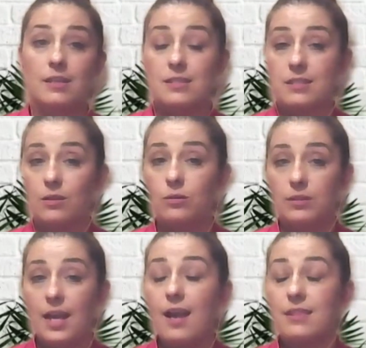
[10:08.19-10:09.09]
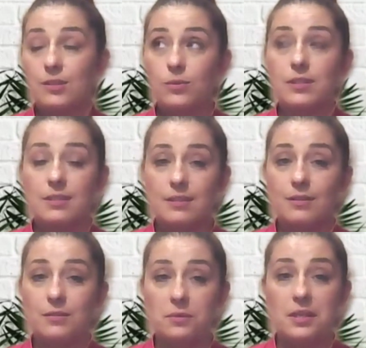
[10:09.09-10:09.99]
So yeah, that was
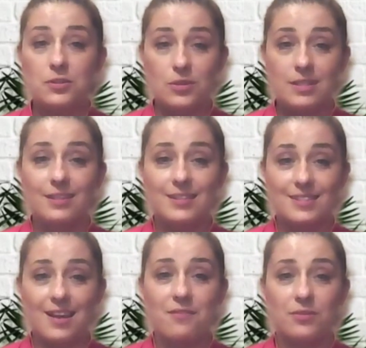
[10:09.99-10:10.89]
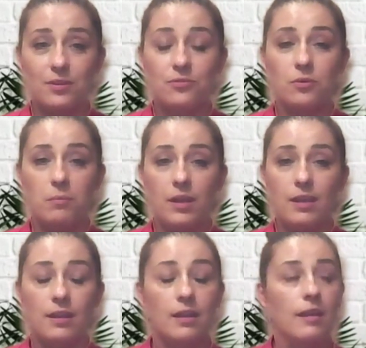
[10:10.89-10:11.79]
an interesting discovery for me.
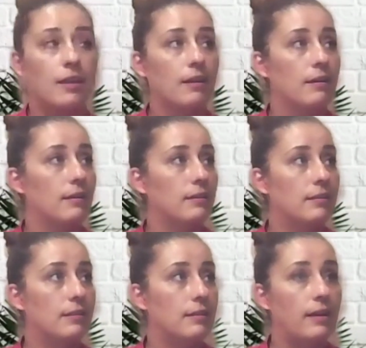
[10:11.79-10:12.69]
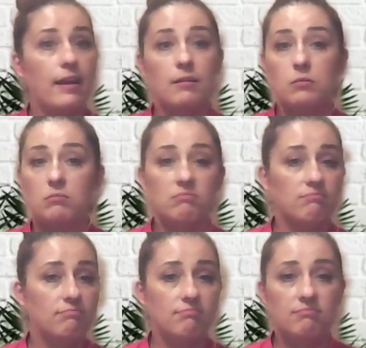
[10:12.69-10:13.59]
Uh,
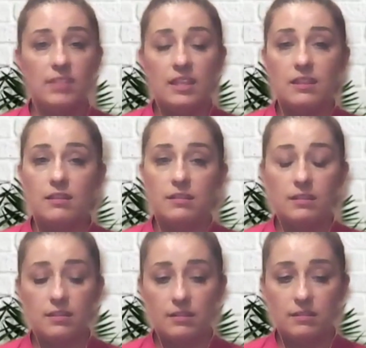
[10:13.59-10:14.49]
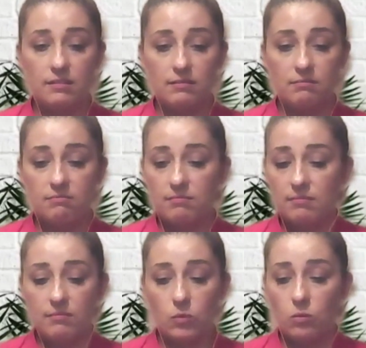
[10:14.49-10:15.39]
in the
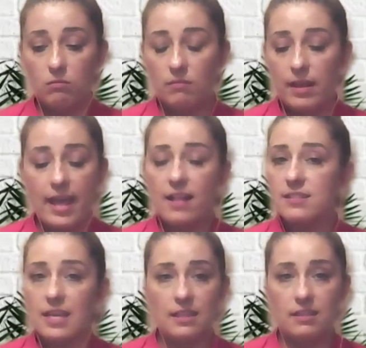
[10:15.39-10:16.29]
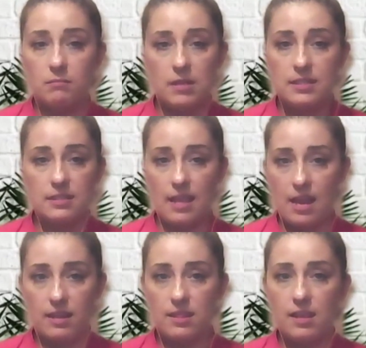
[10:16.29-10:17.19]
else, I didn't miss
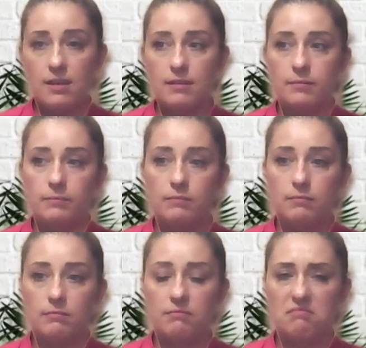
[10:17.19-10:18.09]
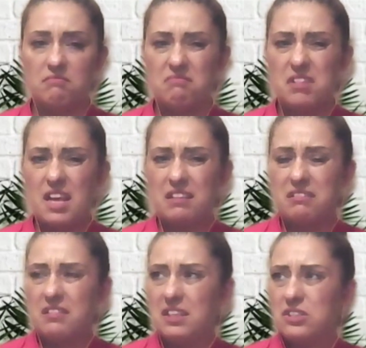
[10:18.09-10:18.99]
anything. Not
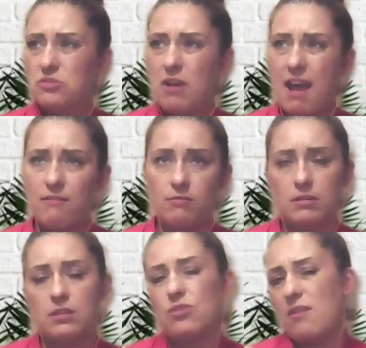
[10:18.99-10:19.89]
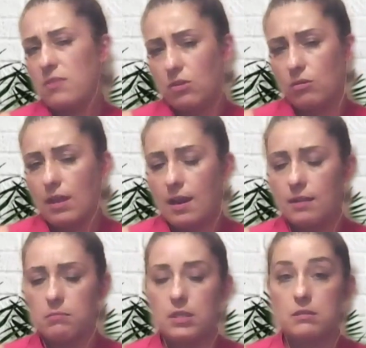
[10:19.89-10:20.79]
the traffic you
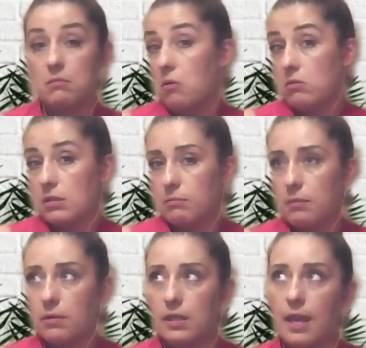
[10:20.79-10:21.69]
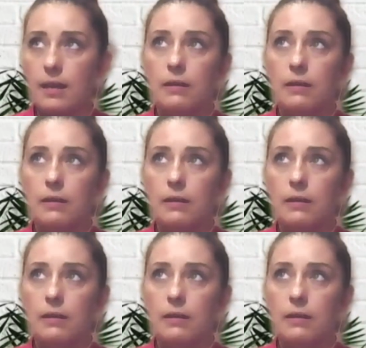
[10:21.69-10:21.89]
cannot miss, or some people can.